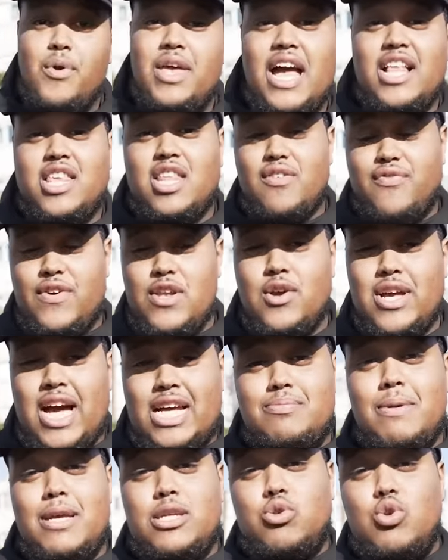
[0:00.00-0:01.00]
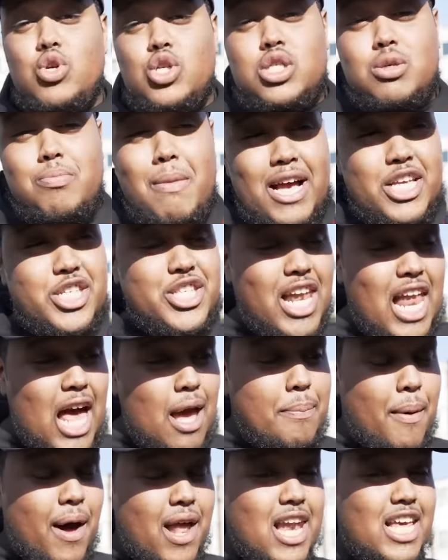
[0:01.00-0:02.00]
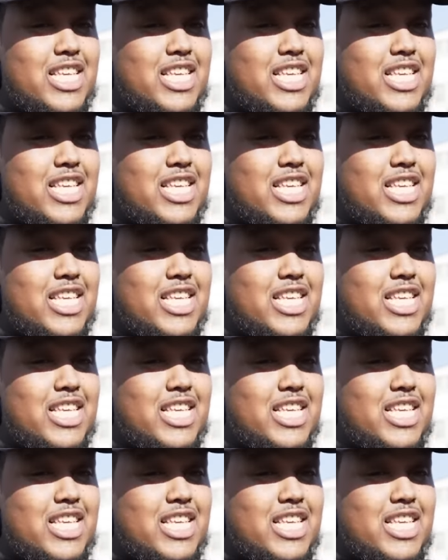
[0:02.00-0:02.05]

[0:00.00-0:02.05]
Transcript: we get into this video, guys, make sure you smash the like button.